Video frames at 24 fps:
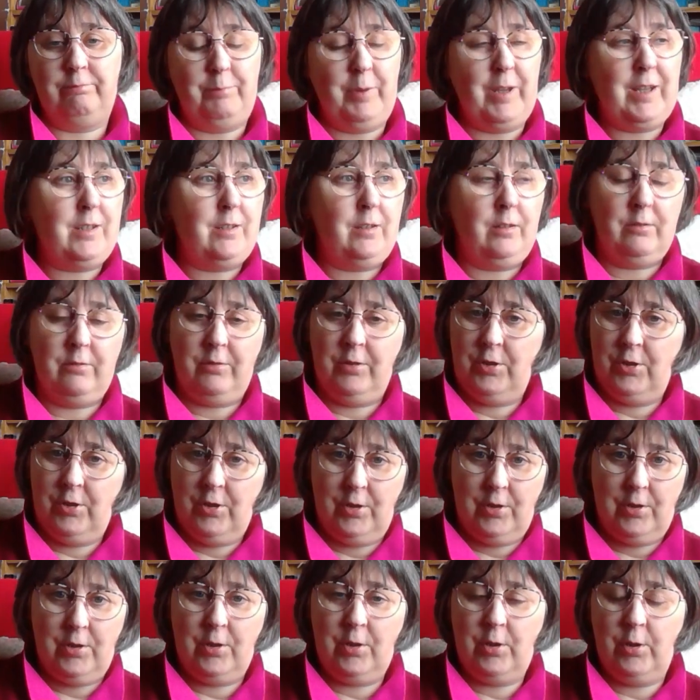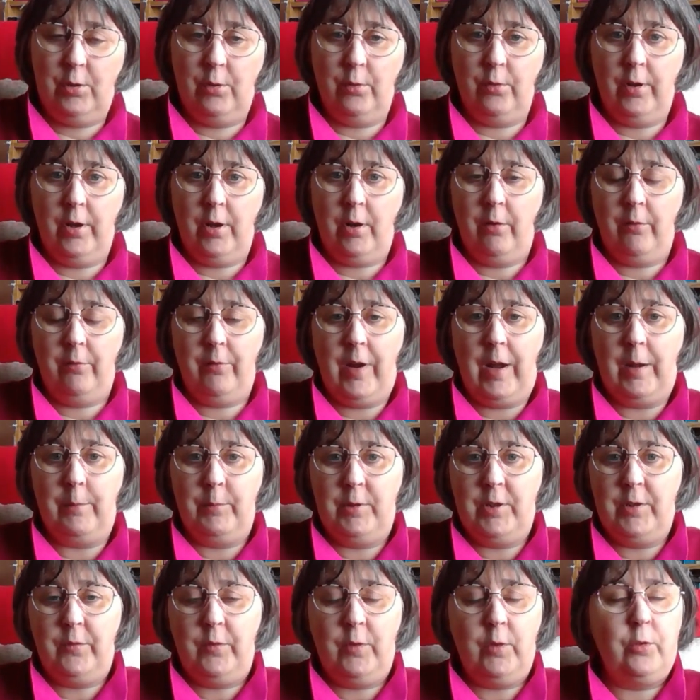Basically, she's securing her
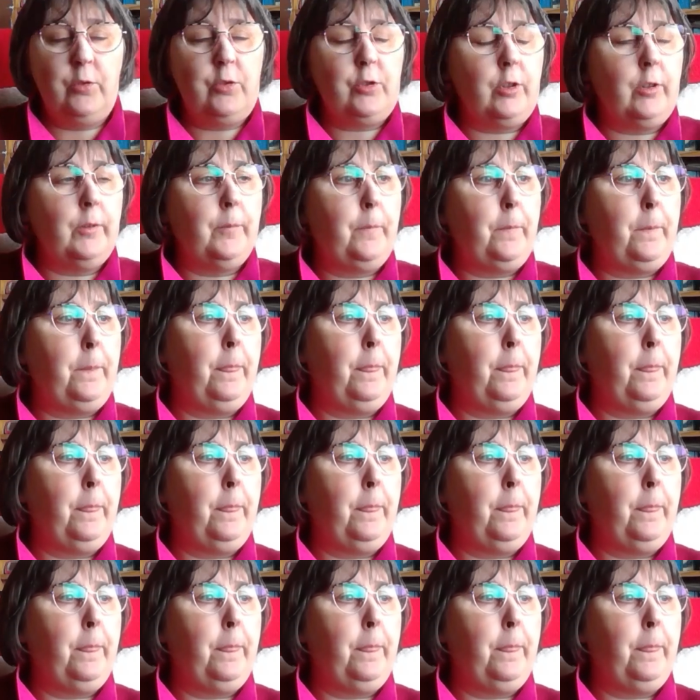family's future.